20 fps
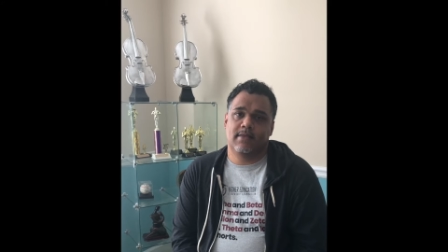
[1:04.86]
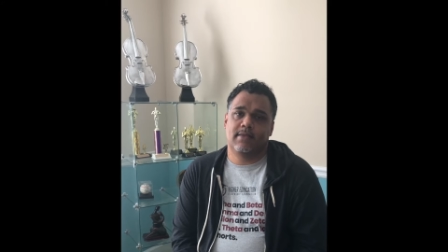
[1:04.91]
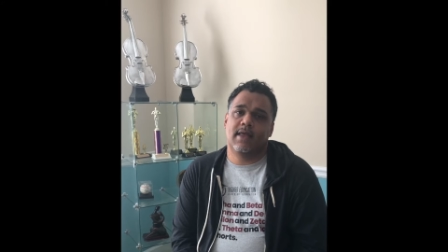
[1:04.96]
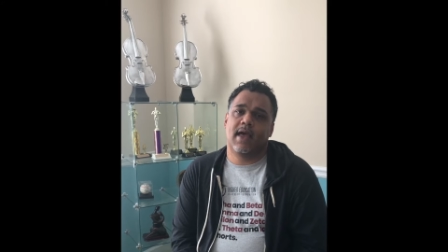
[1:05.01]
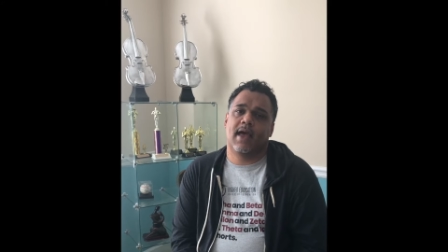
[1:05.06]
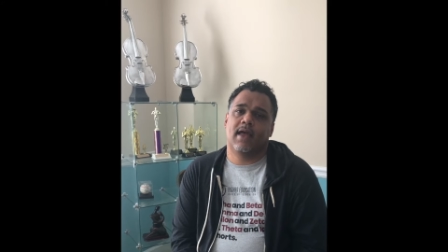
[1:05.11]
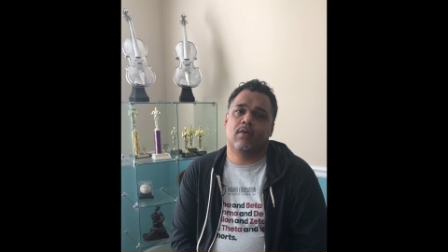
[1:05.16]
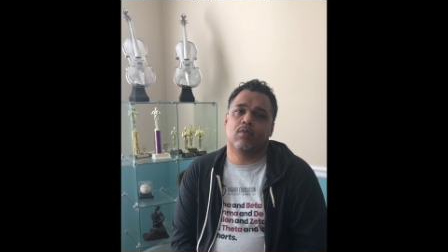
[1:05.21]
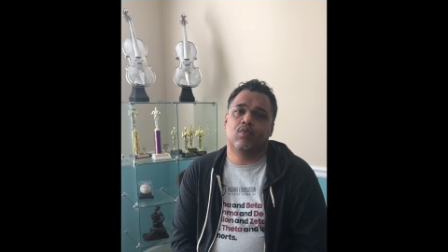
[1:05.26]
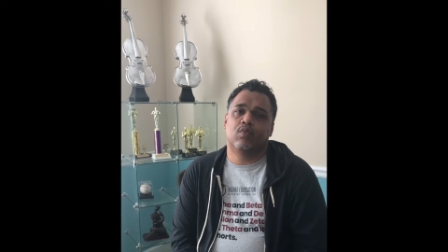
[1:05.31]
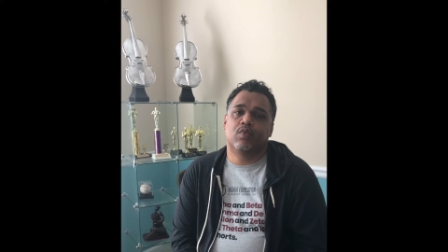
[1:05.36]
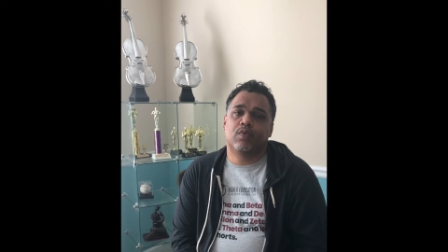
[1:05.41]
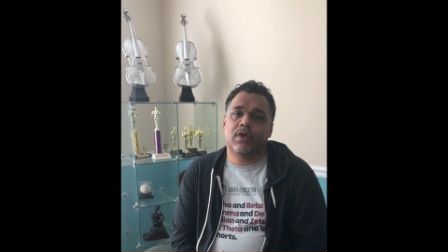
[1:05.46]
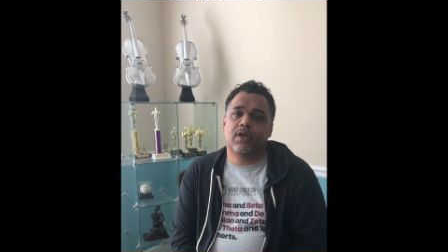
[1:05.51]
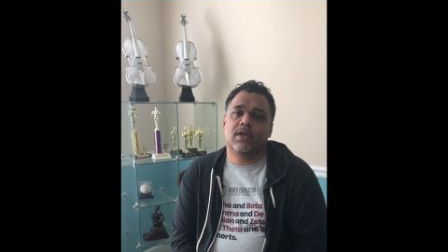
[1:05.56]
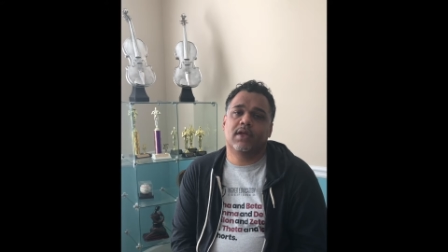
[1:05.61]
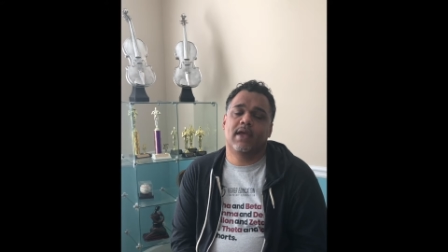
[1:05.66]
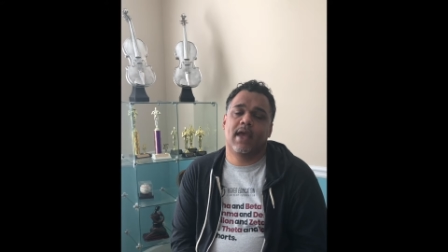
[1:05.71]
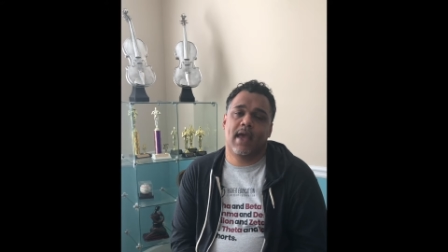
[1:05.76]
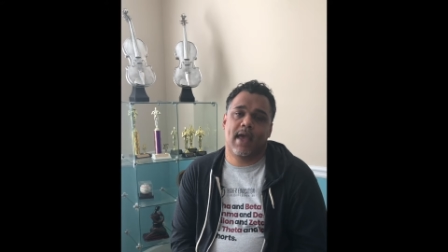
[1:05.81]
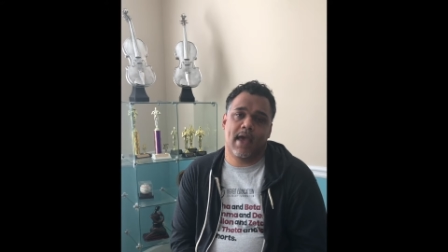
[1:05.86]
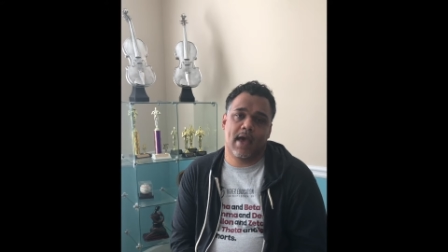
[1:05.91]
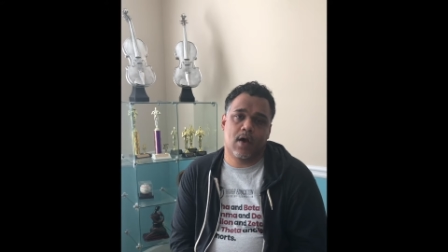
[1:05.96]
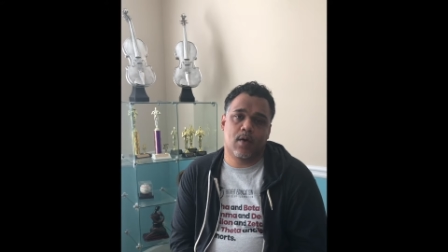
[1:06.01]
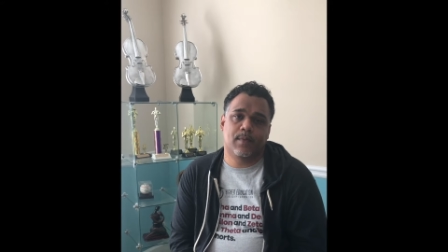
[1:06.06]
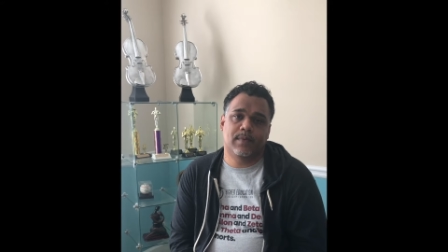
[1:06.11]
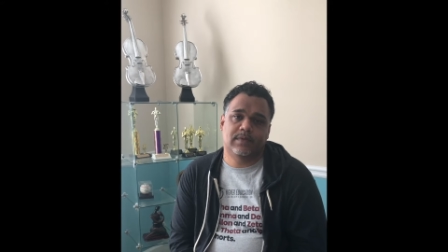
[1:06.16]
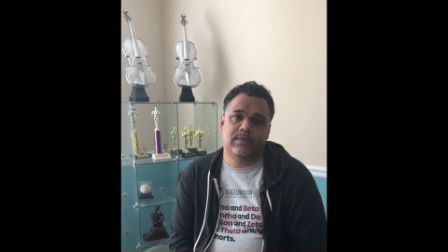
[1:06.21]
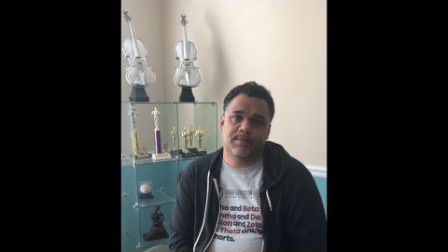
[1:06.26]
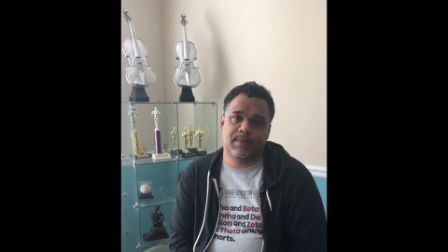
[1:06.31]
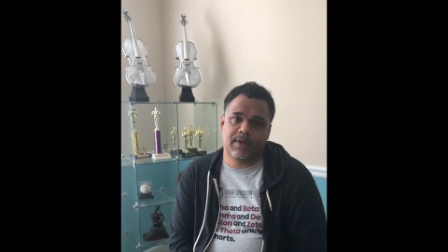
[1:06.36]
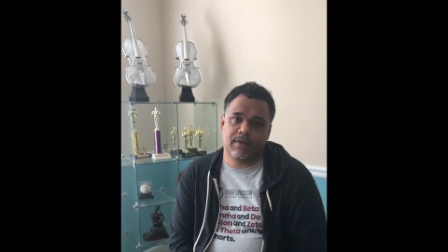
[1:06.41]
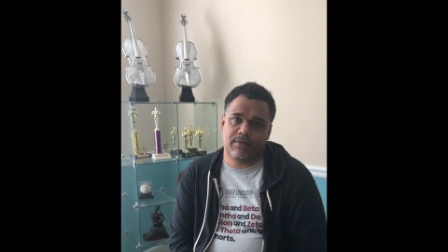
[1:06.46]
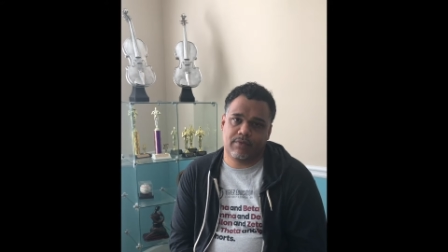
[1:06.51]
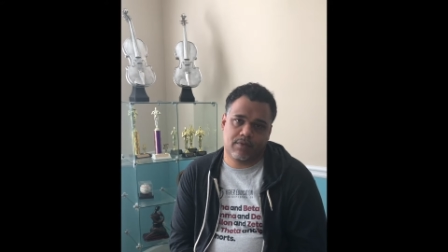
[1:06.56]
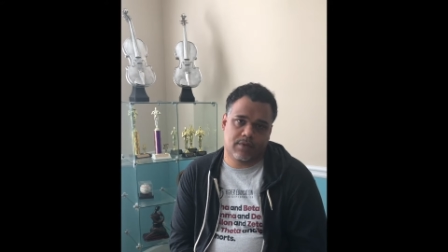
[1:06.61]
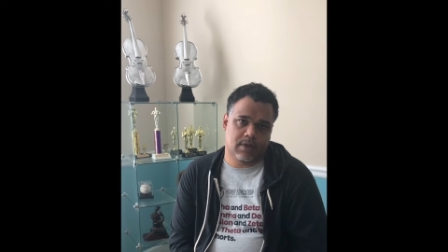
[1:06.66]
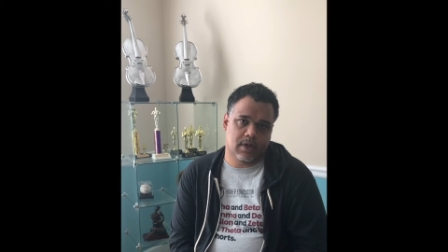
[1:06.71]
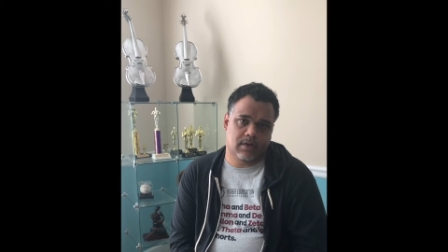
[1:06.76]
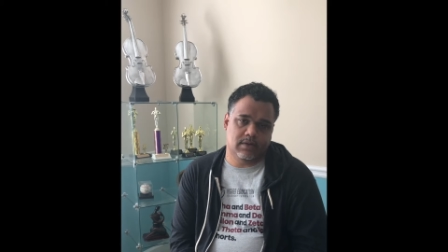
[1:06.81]
that really helps me
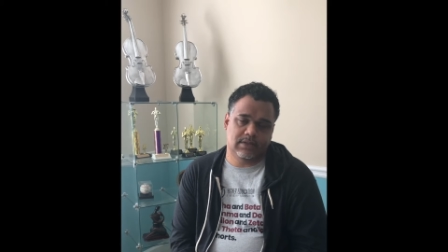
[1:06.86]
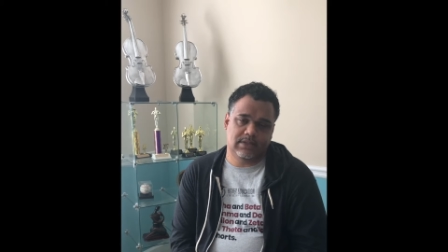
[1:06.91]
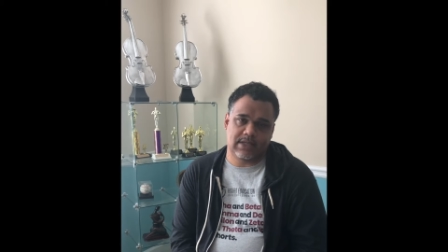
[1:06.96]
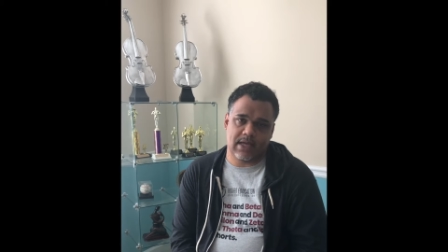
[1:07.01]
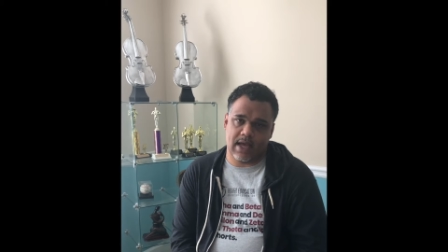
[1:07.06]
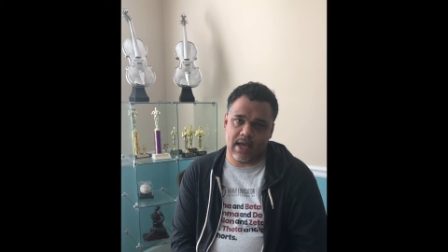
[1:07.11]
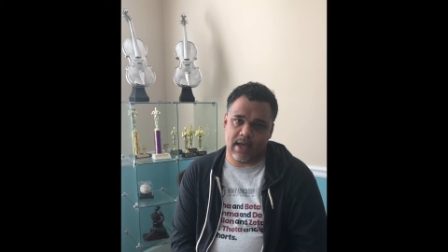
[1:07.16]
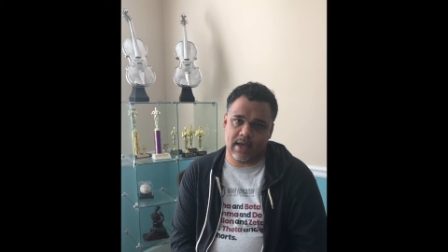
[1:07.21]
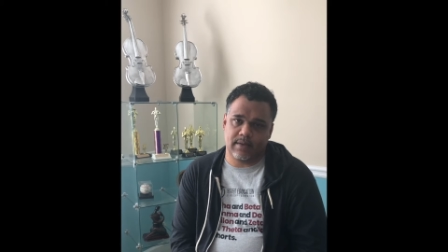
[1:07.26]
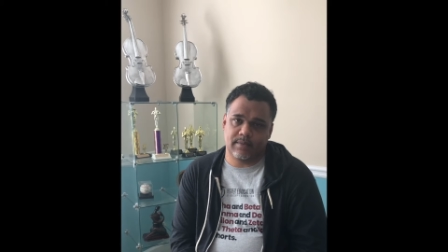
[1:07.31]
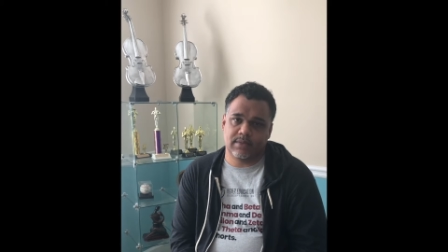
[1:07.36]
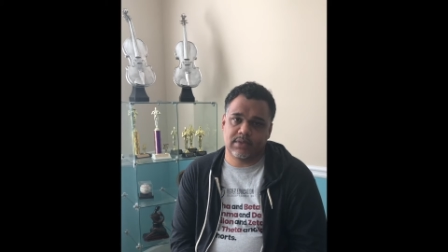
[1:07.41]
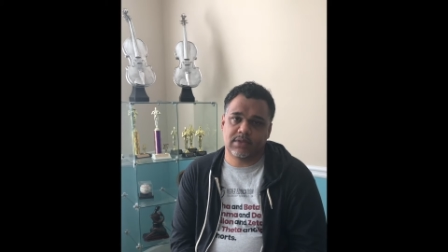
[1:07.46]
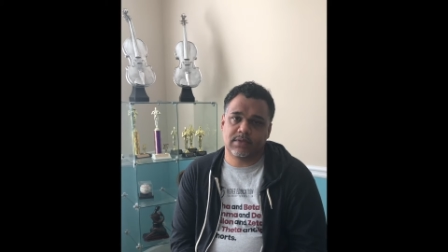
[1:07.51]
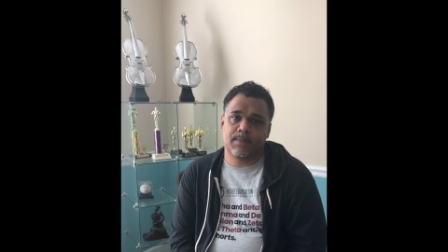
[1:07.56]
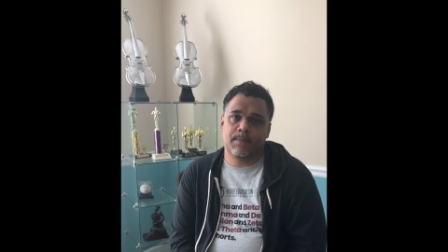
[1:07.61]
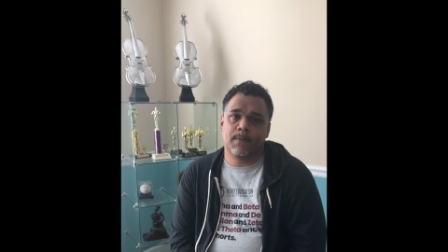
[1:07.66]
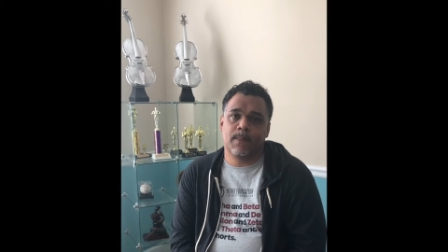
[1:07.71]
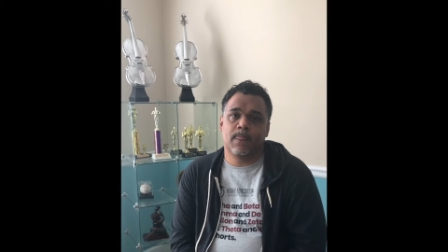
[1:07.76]
through those times.